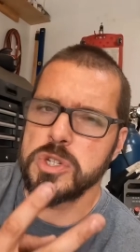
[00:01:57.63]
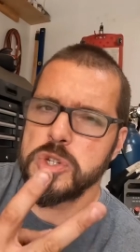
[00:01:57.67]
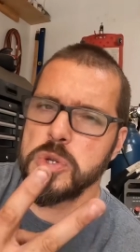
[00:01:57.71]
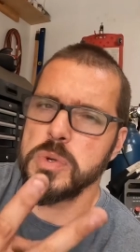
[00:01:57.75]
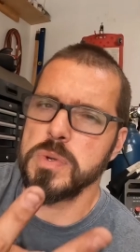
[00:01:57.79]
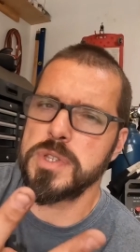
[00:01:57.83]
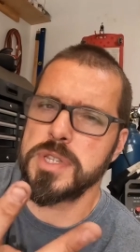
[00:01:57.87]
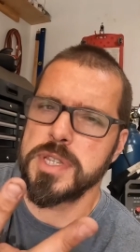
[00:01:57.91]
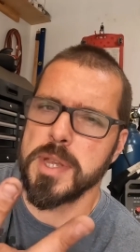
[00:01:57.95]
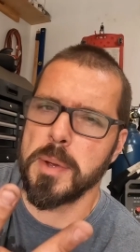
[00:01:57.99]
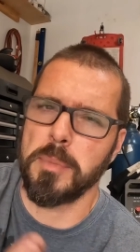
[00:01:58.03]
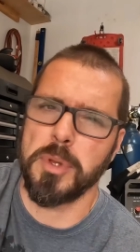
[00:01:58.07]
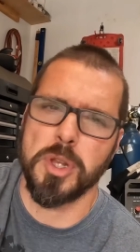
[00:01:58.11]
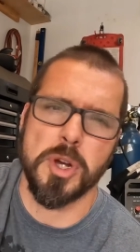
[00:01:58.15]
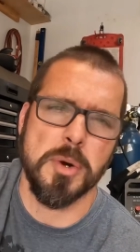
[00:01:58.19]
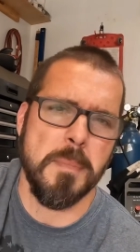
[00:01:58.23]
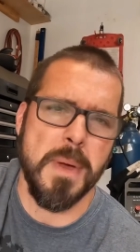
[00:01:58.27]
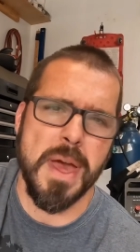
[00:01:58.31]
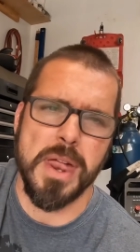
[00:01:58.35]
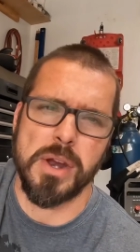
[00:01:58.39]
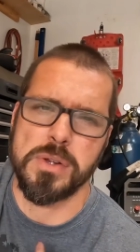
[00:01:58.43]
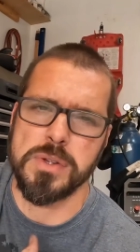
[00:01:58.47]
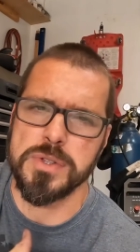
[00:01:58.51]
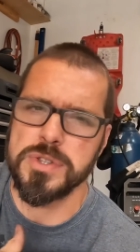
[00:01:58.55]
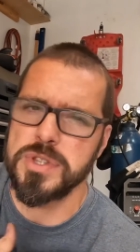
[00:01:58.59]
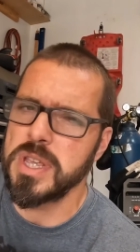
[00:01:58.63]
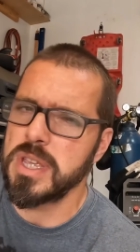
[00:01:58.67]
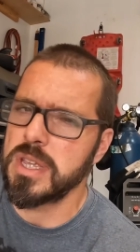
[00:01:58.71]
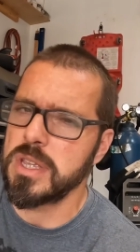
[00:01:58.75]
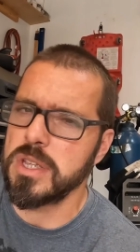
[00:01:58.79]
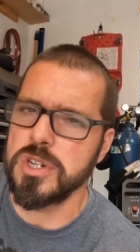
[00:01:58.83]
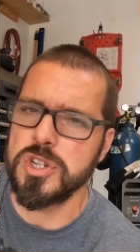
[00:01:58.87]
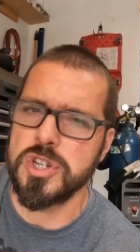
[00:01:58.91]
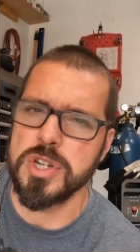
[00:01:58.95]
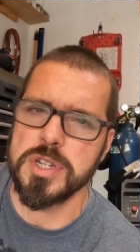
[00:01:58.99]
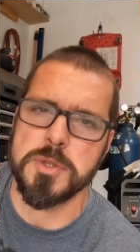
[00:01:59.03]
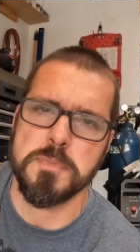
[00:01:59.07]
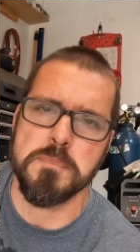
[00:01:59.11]
Two similar metals,
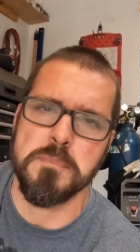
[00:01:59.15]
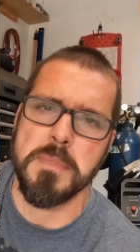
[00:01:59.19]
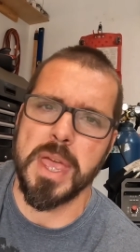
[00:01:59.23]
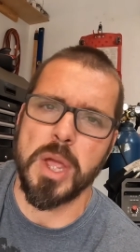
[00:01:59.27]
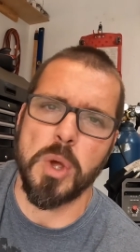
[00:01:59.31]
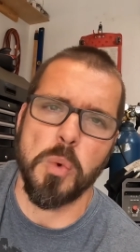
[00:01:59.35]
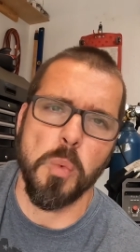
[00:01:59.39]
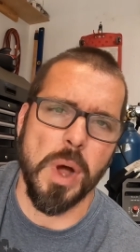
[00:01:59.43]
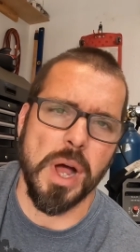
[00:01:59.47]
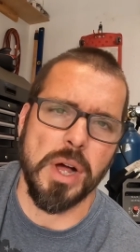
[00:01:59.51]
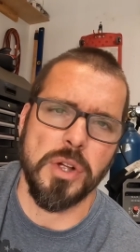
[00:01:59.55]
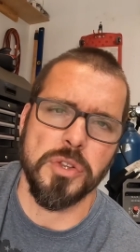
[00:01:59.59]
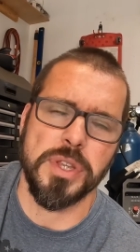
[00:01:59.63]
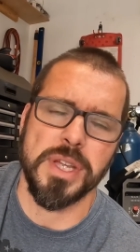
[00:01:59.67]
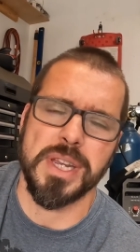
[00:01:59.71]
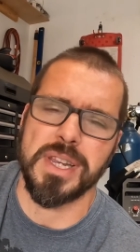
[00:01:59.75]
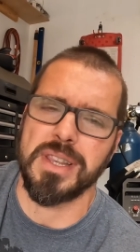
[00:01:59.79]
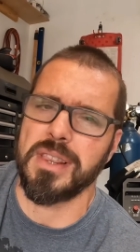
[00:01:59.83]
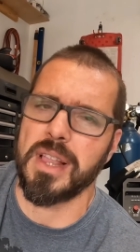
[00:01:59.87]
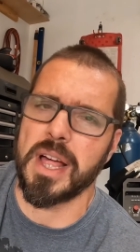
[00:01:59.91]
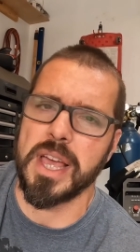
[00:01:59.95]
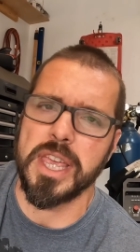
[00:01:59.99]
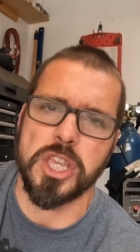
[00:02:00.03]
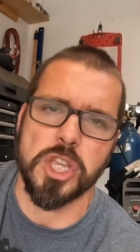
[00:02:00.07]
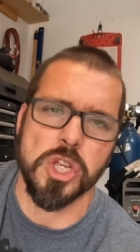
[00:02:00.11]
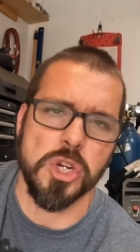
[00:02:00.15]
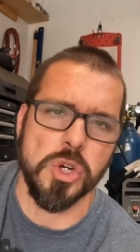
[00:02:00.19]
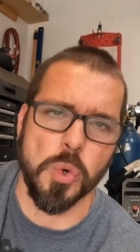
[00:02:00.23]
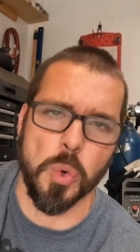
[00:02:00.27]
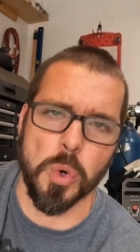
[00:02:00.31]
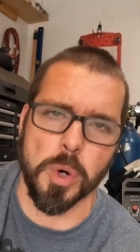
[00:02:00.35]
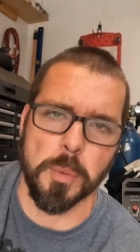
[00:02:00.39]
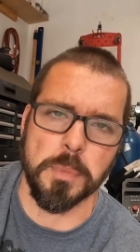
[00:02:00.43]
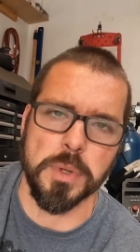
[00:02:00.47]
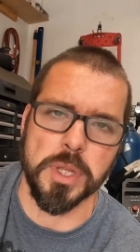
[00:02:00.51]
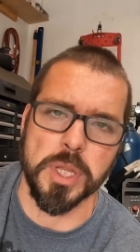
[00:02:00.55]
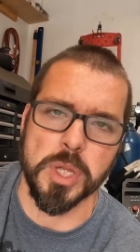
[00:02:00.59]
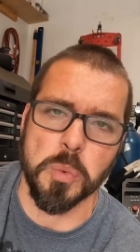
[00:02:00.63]
you just MIG weld it like you
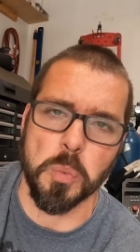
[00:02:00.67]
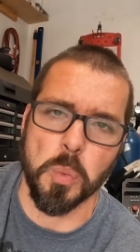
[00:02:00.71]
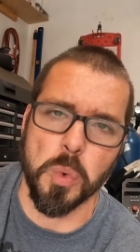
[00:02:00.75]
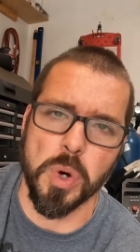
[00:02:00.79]
normally